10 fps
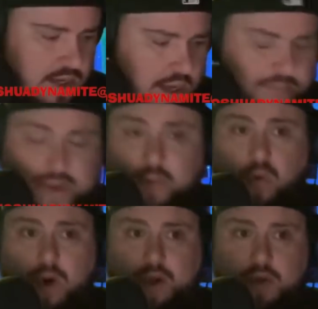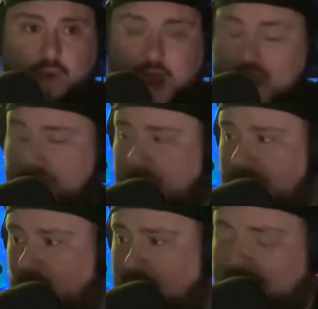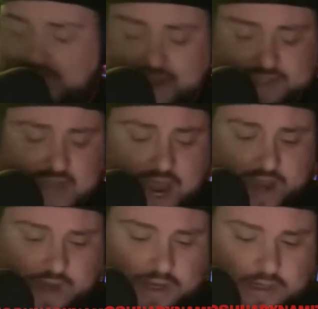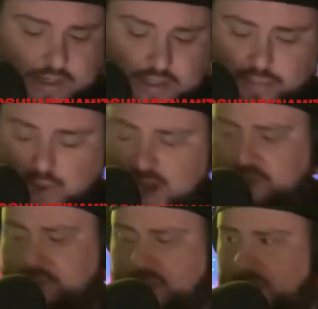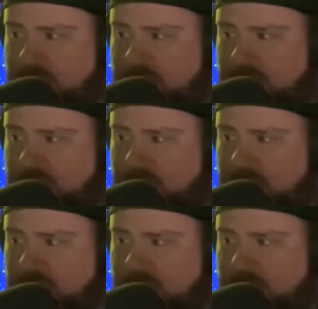And people wonder why people have anxiety and depression.